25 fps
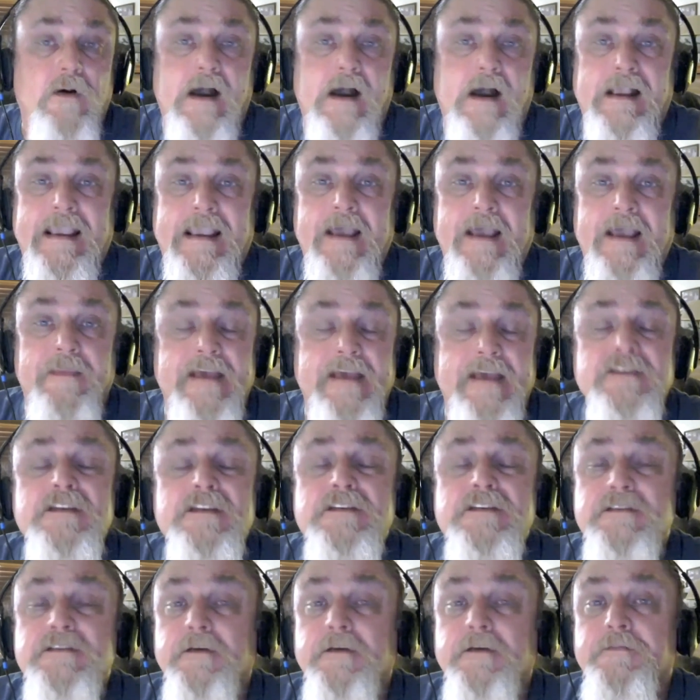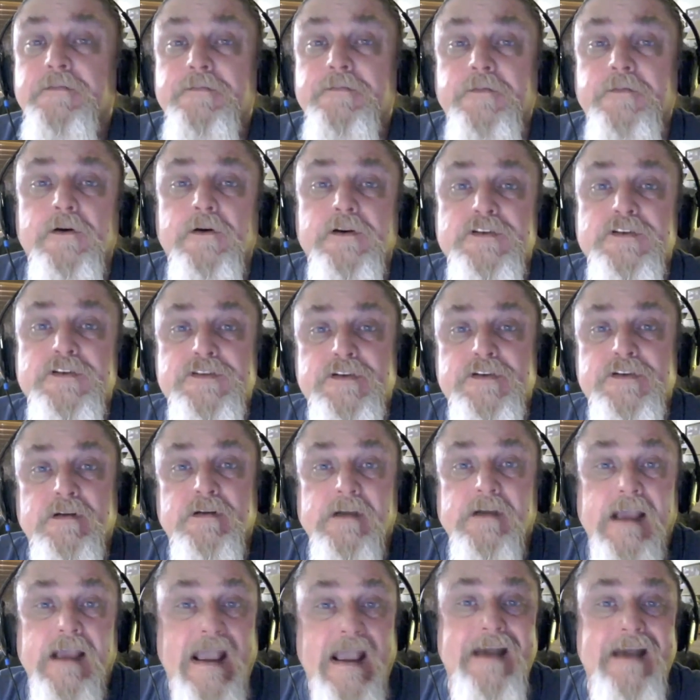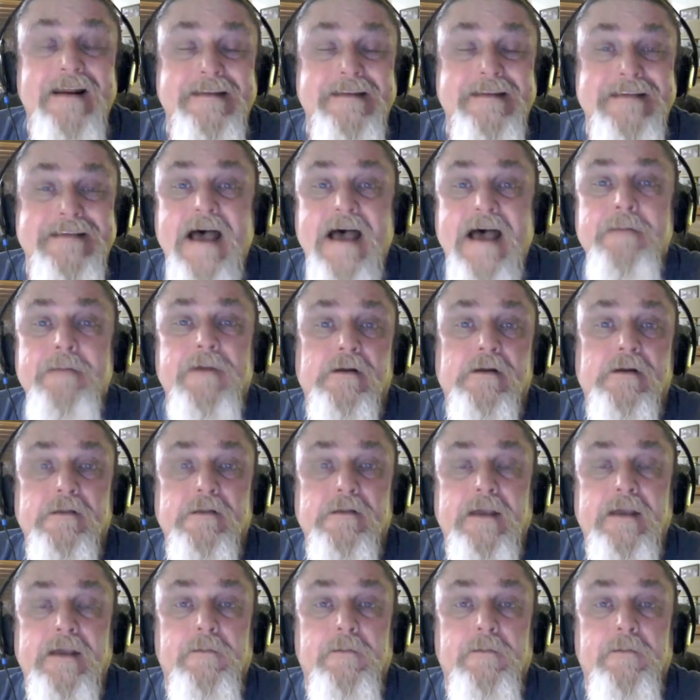Again, this is the first anatomical hint